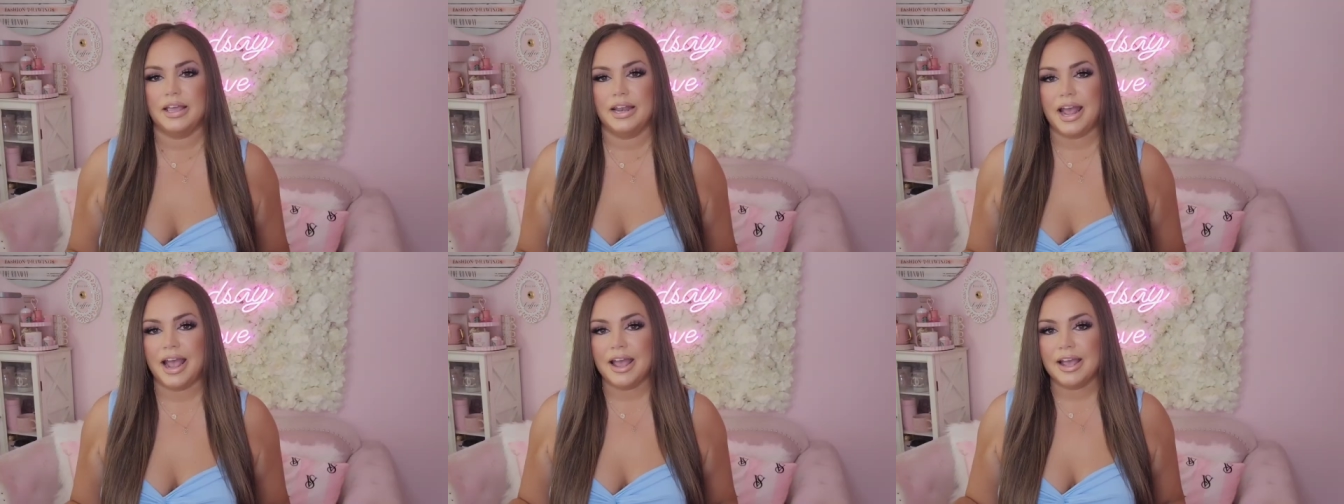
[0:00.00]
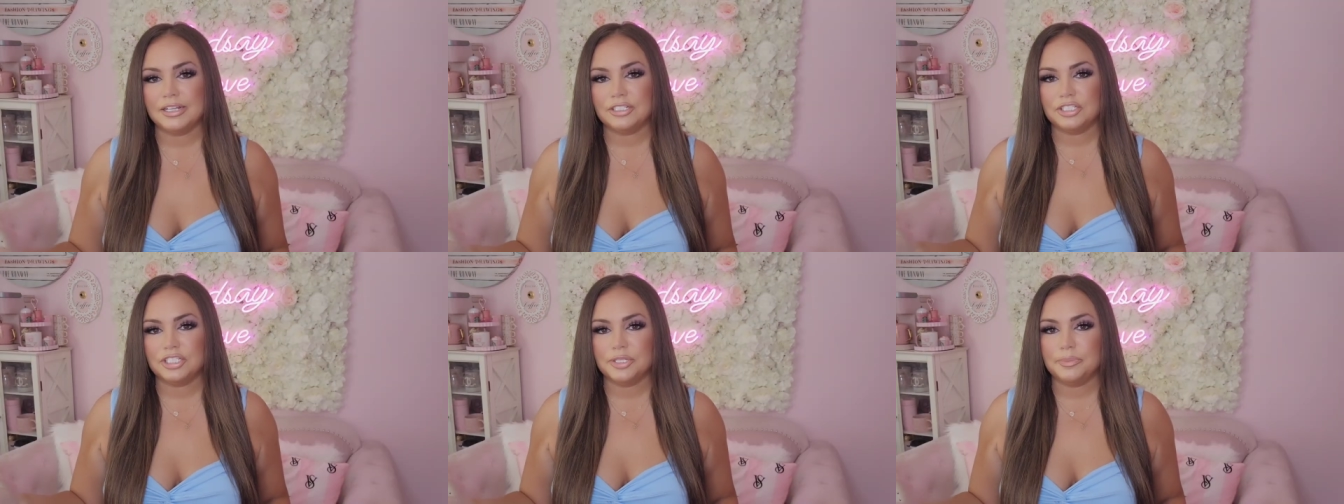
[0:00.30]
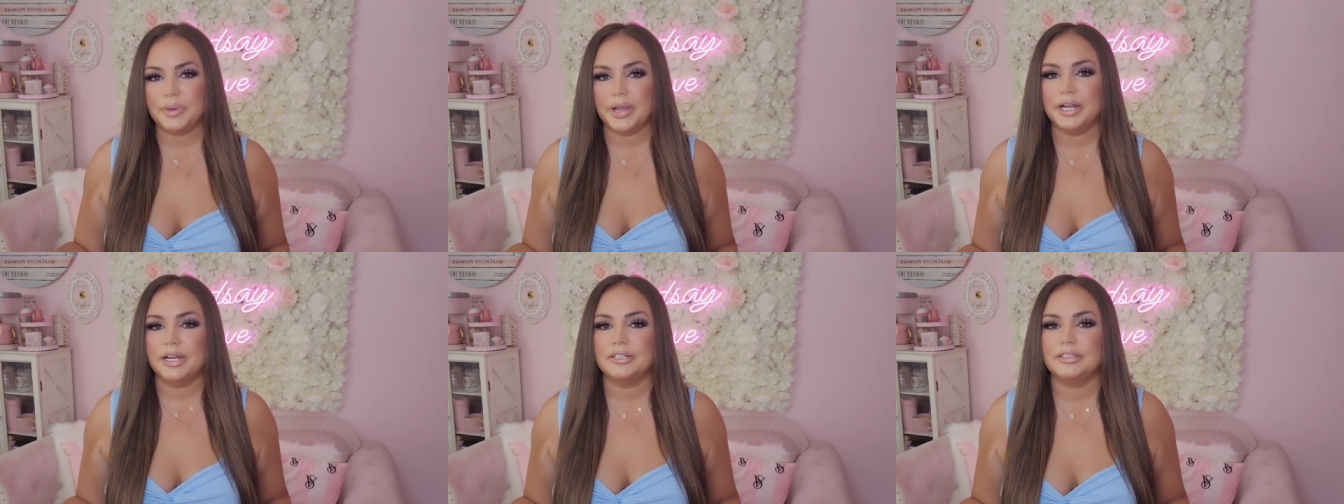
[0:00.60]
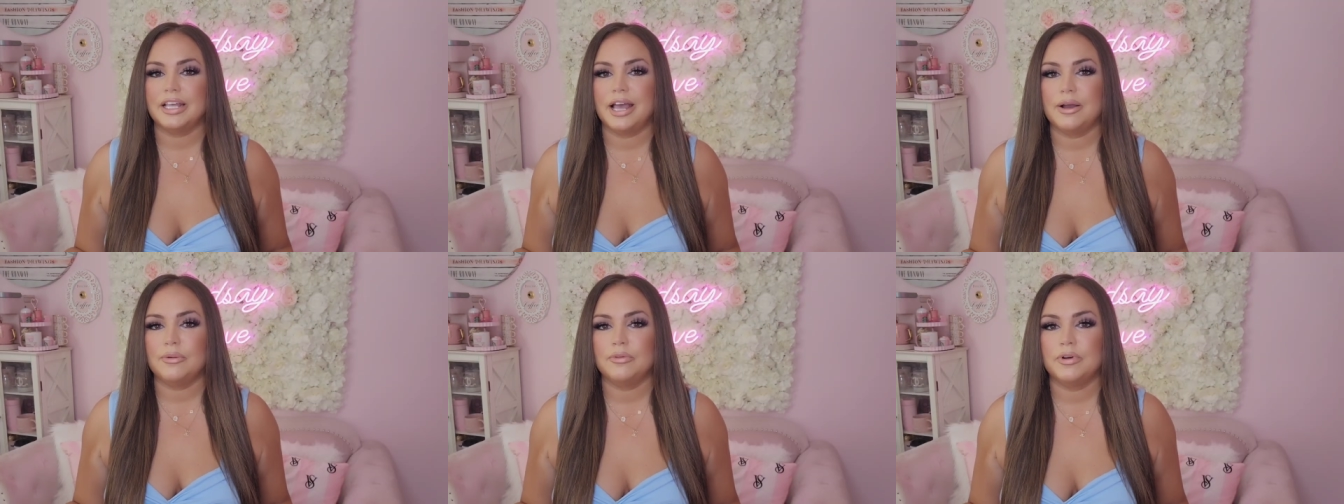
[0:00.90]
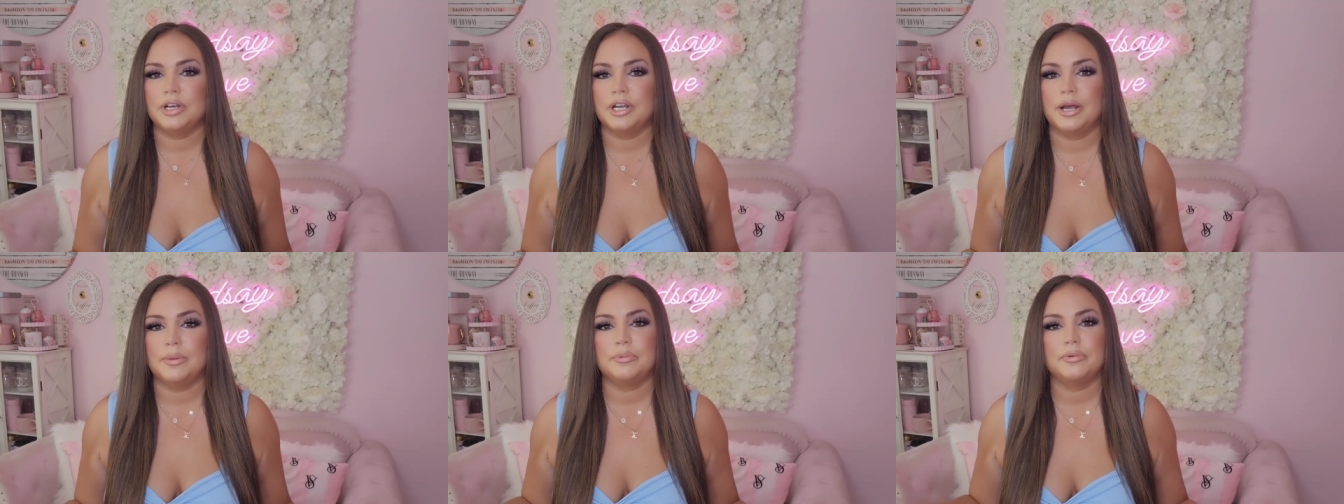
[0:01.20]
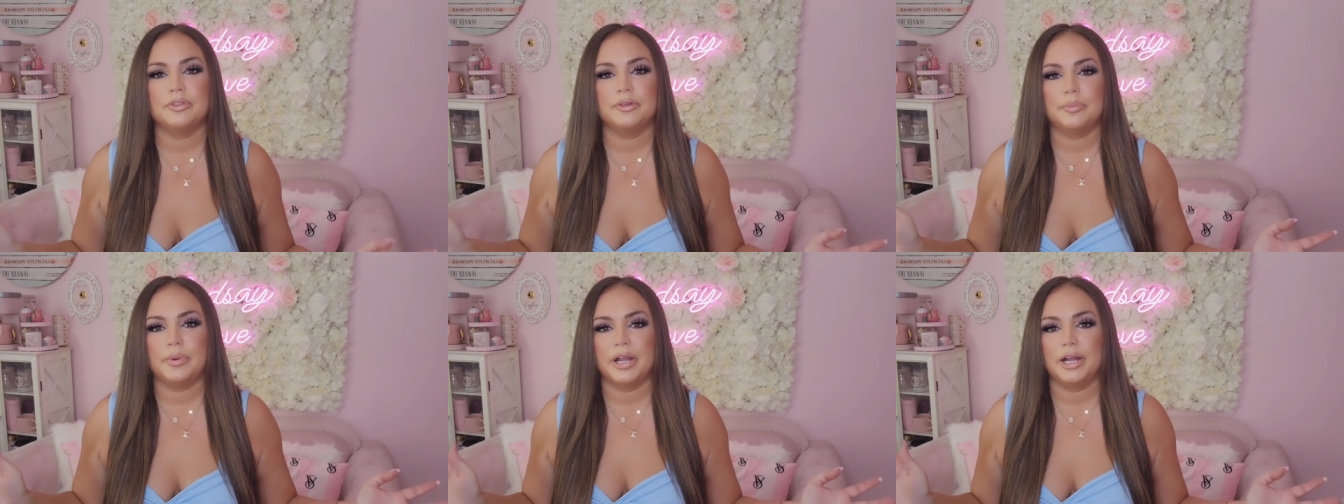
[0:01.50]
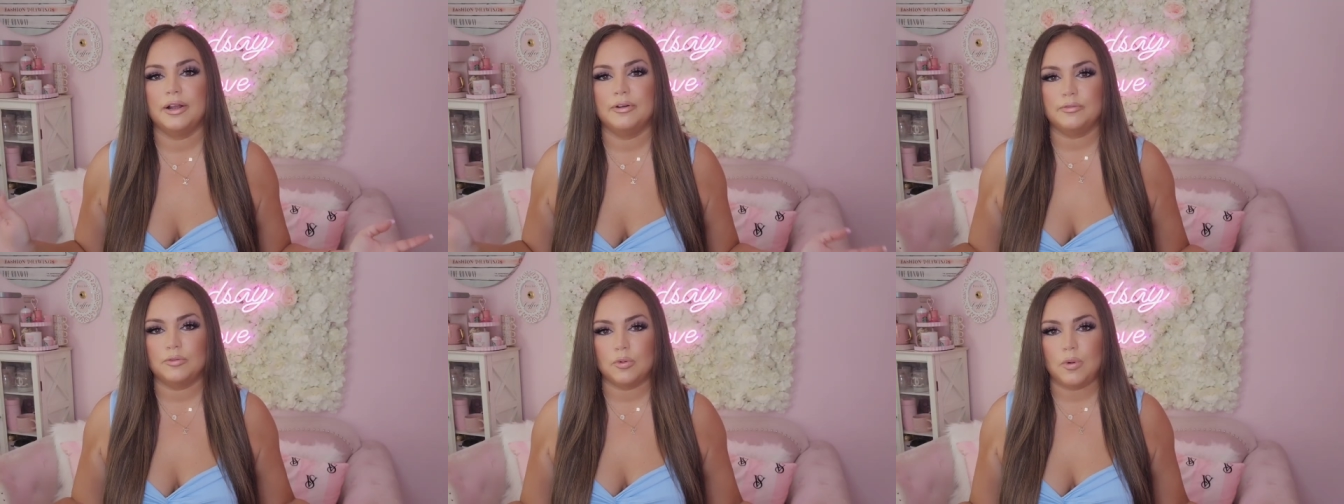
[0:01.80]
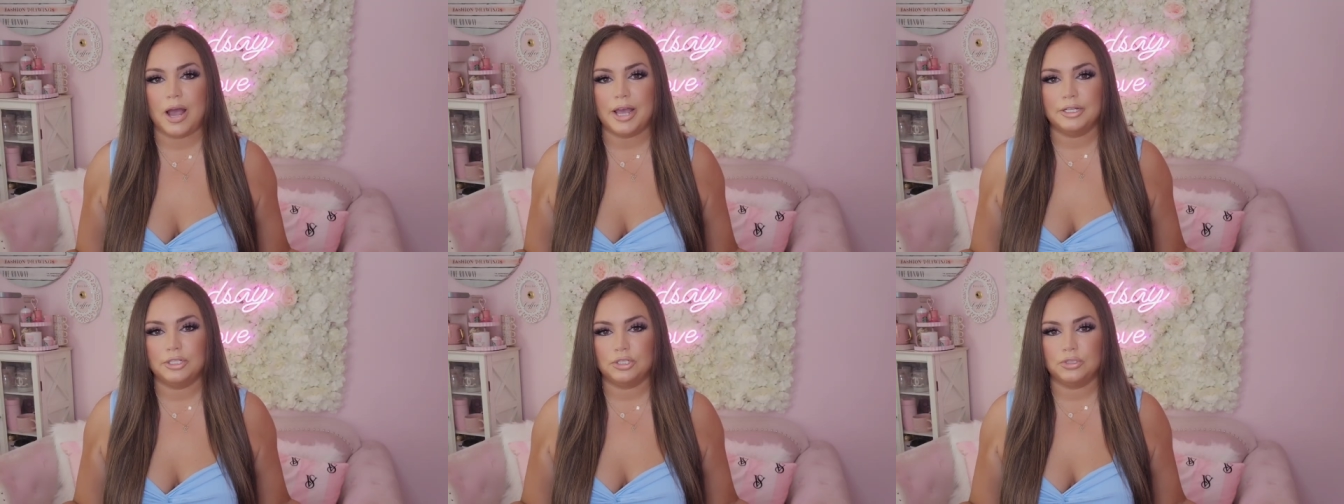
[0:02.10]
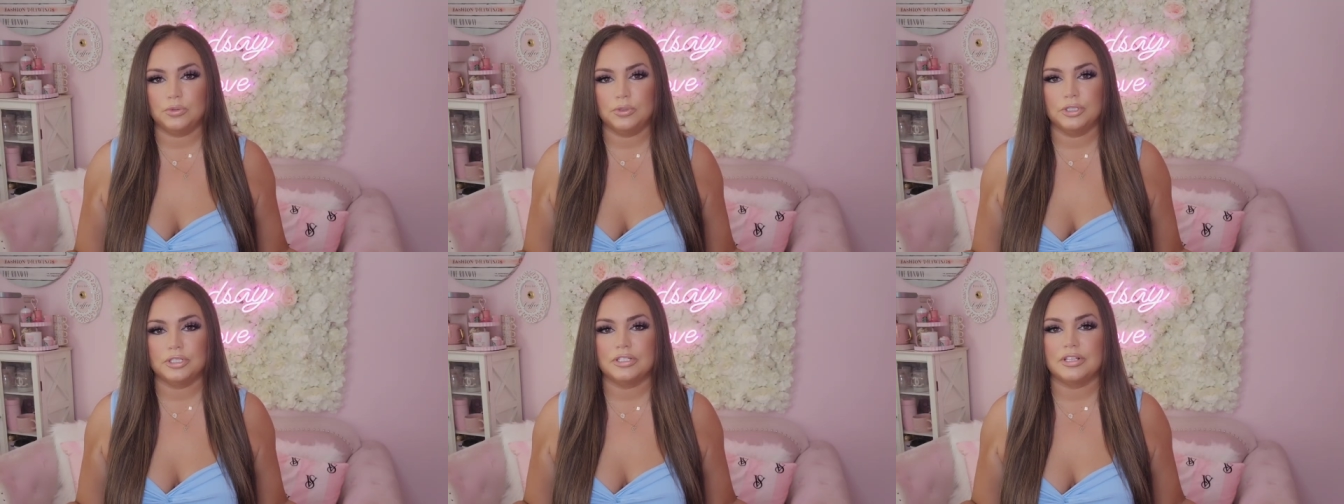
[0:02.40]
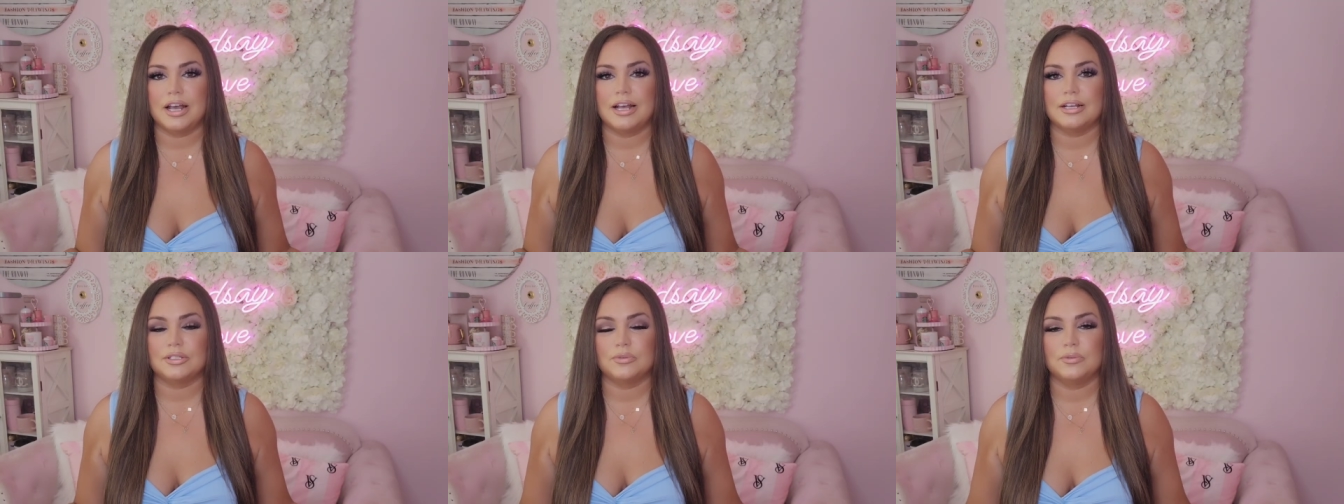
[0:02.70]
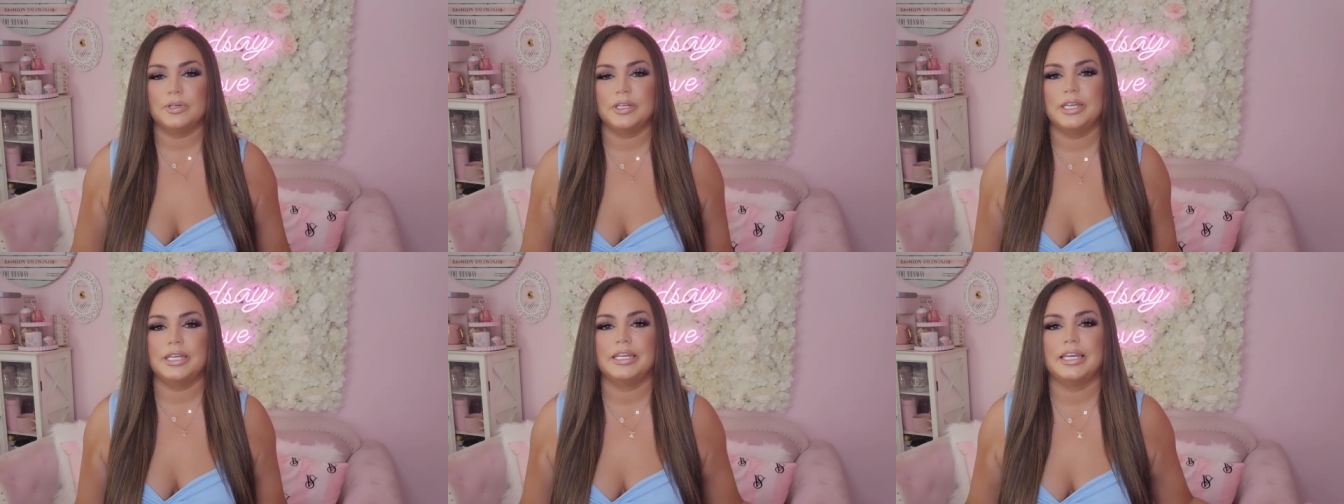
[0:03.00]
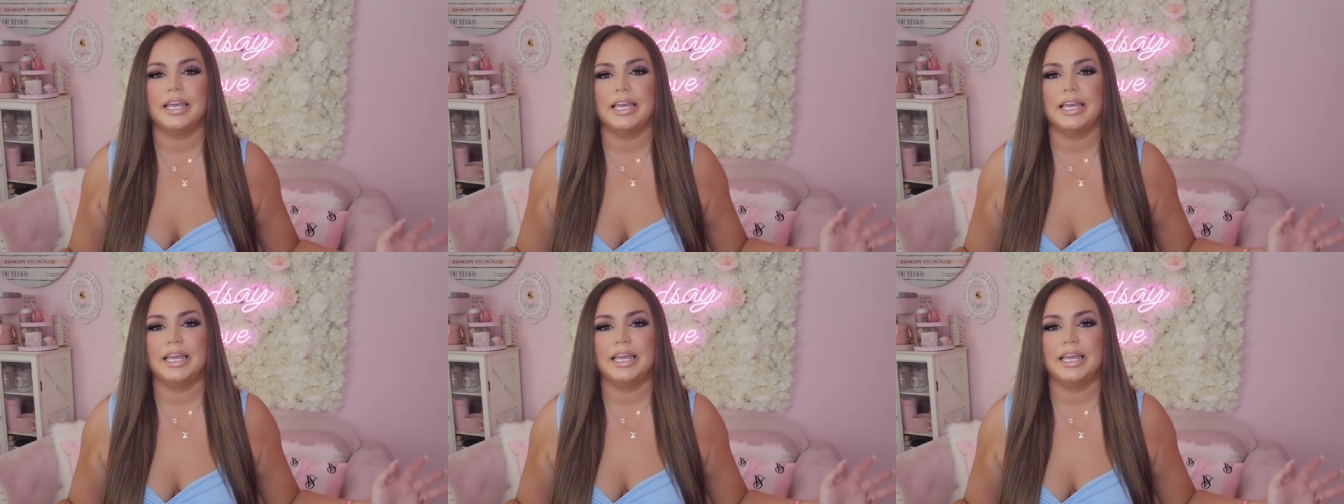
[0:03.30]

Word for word: And I actually paired that one up with a pair of white shorts last week,